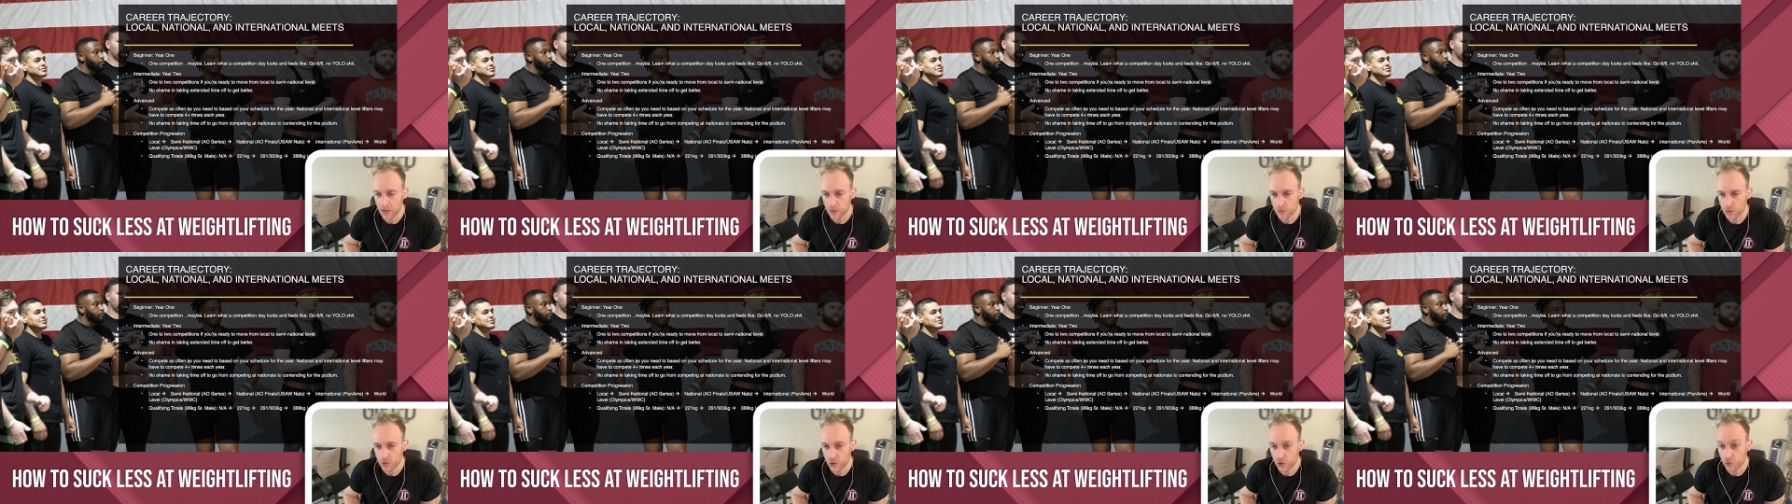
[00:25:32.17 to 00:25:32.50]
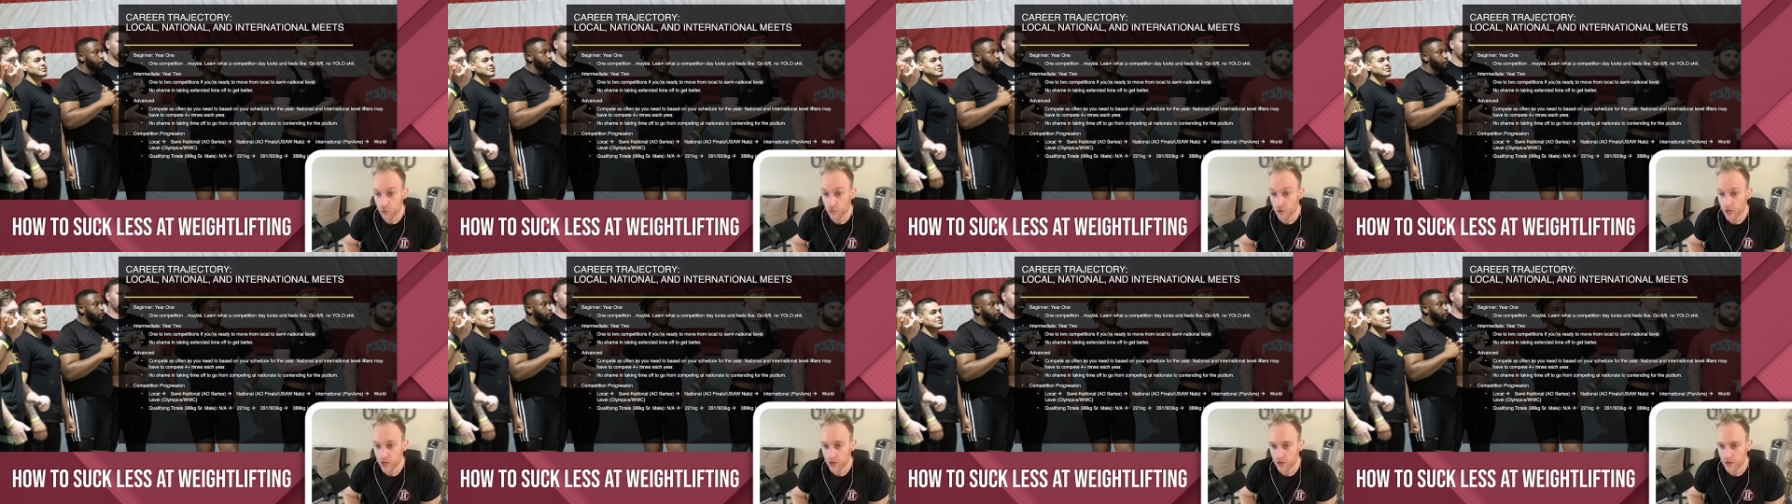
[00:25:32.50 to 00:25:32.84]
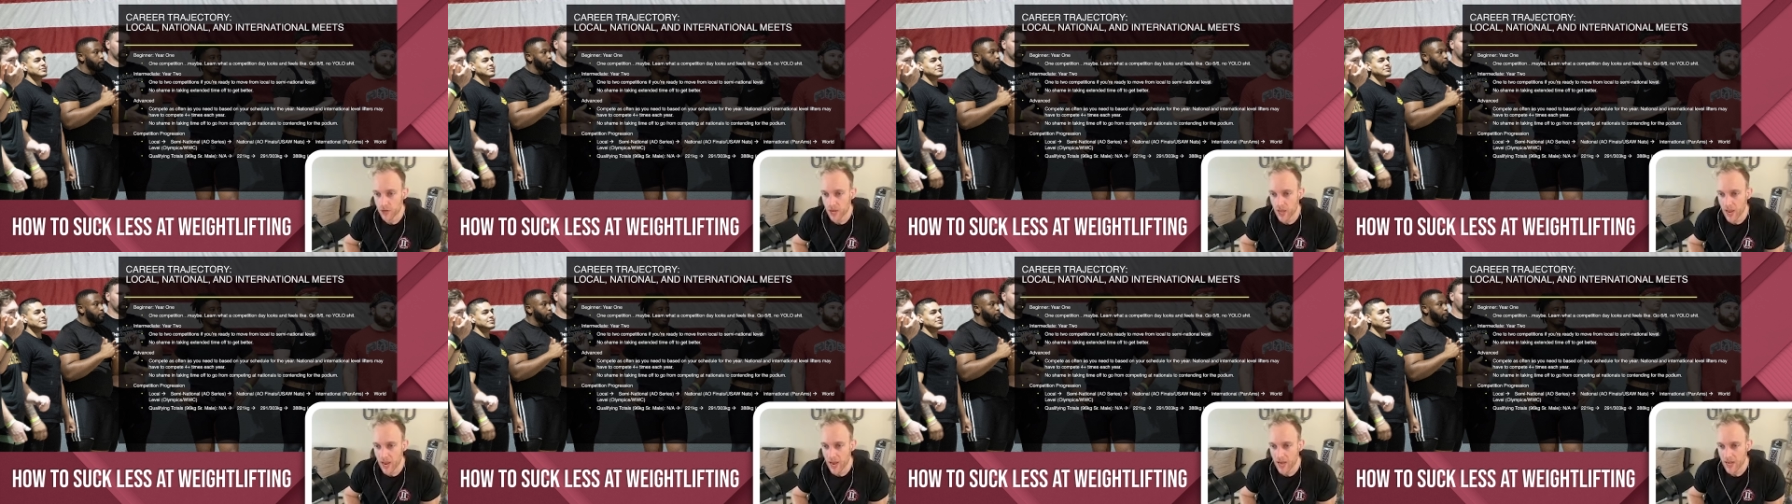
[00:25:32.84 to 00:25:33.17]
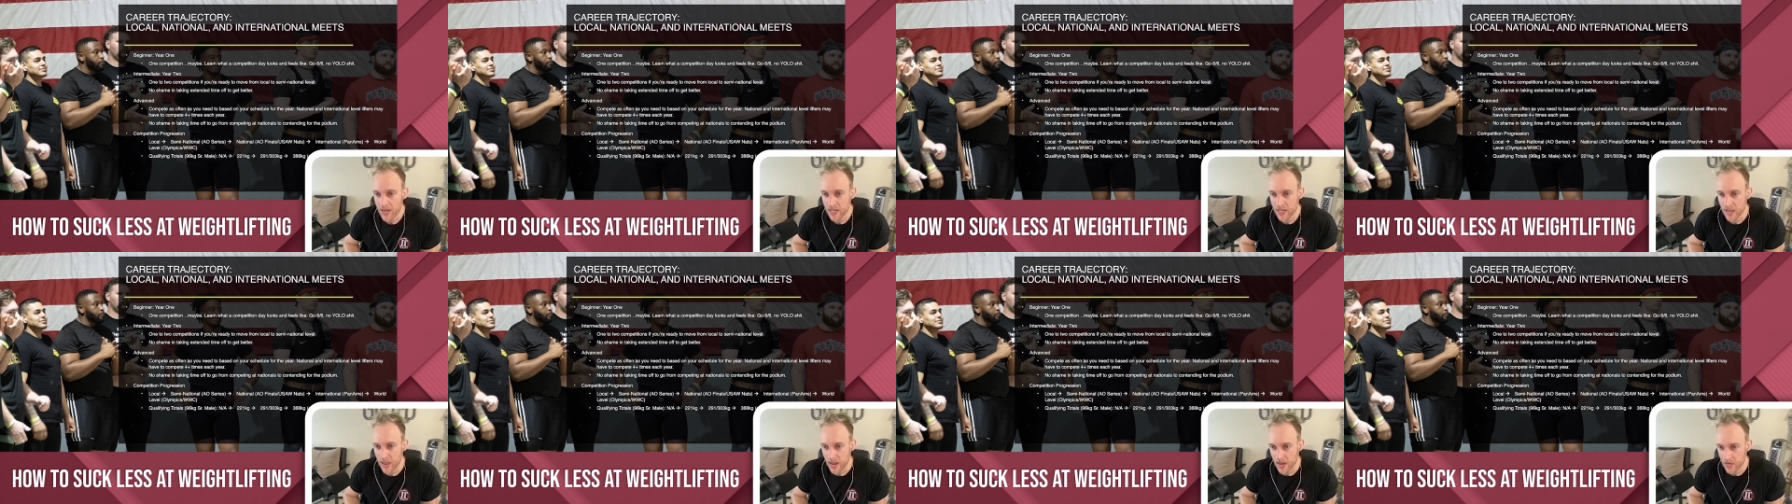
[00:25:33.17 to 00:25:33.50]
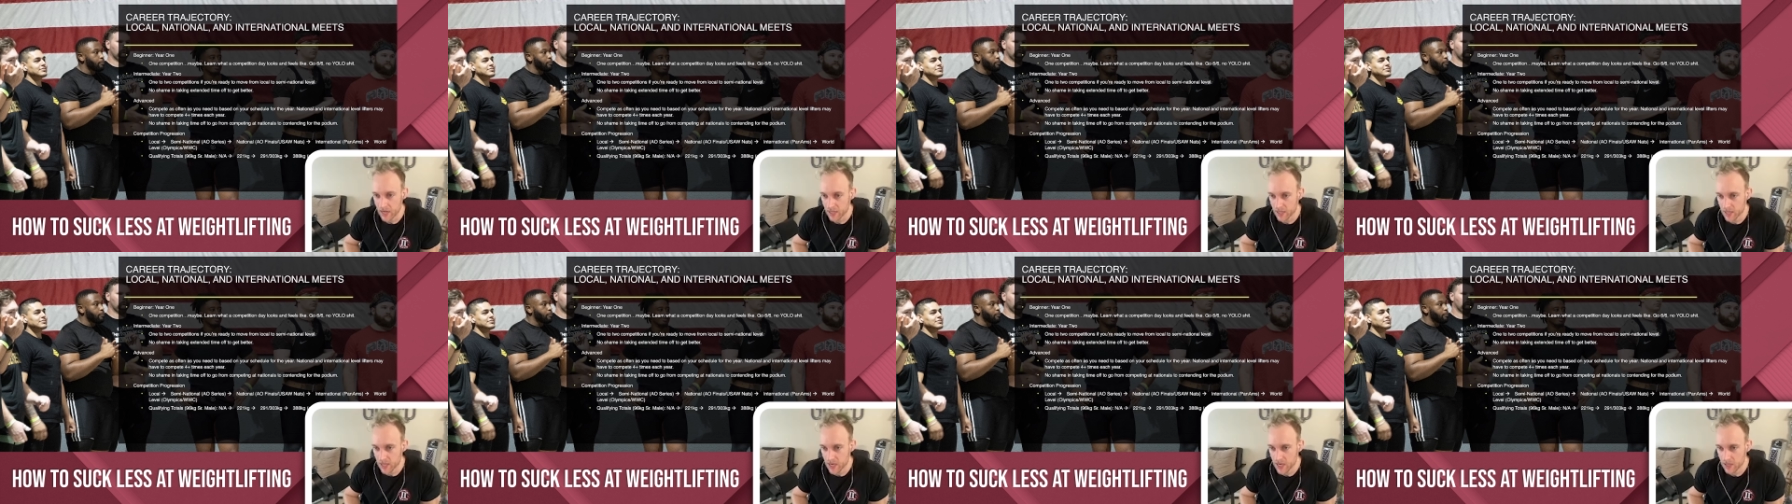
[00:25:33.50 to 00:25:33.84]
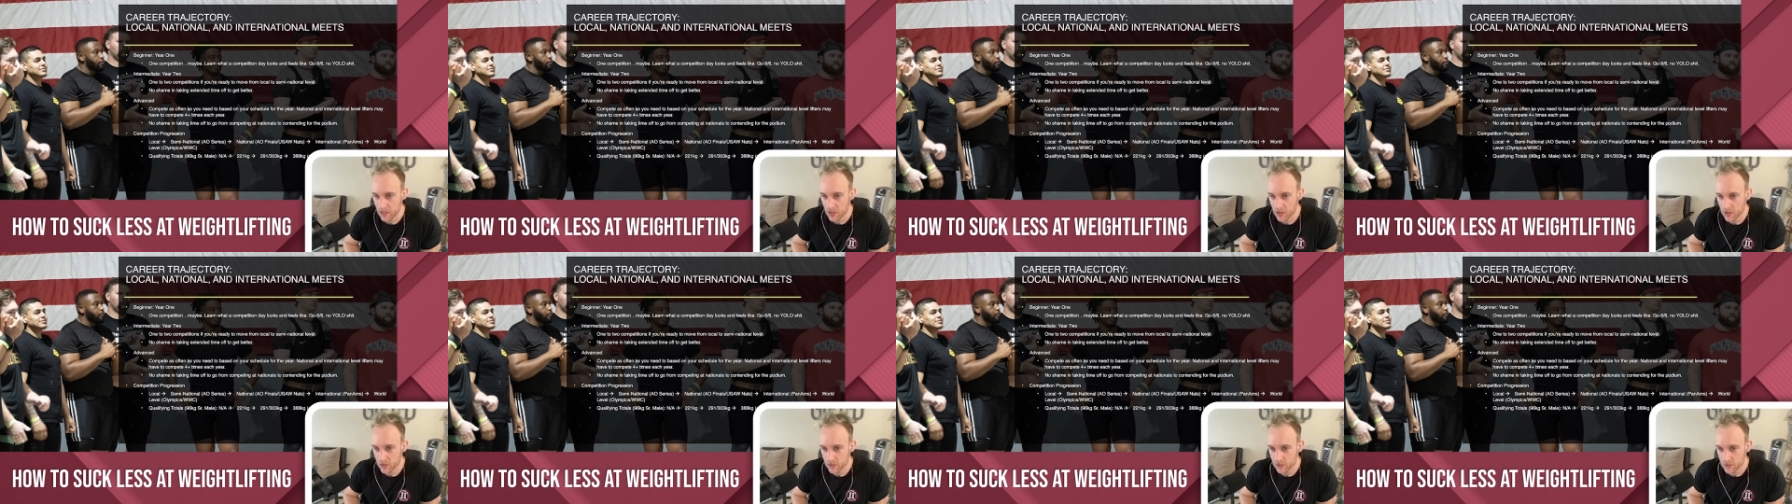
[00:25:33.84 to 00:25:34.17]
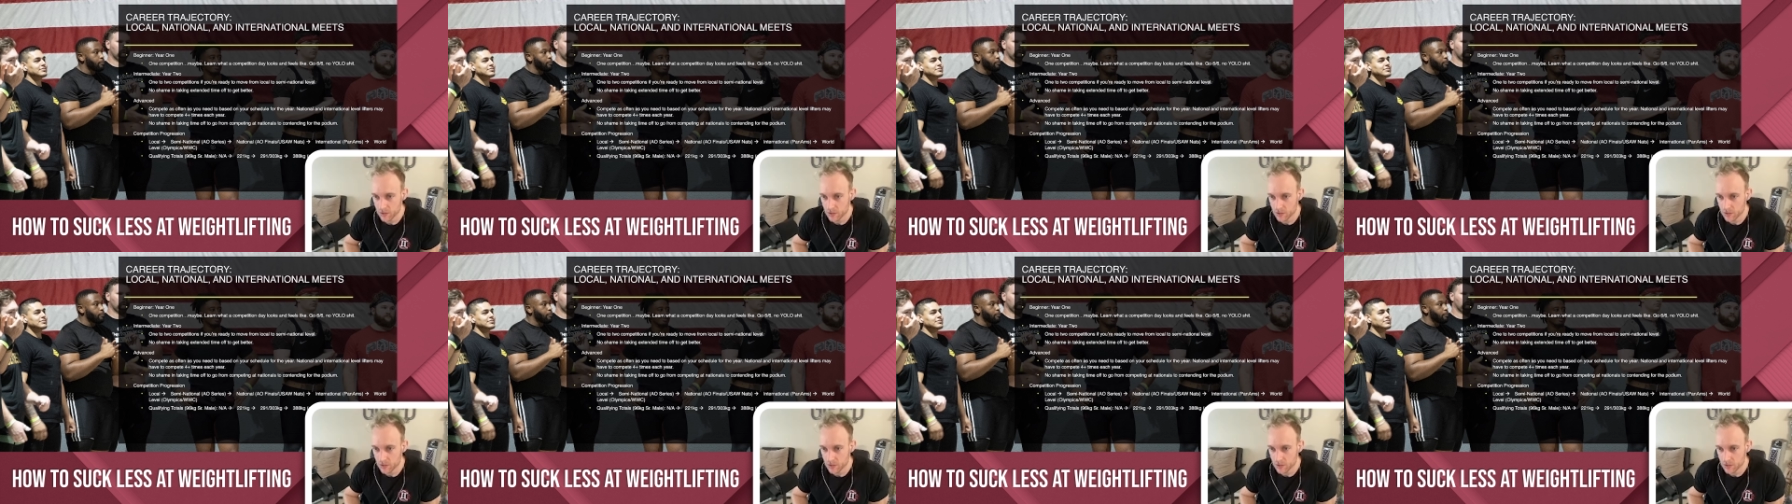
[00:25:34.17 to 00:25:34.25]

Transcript: It was 388 kilos,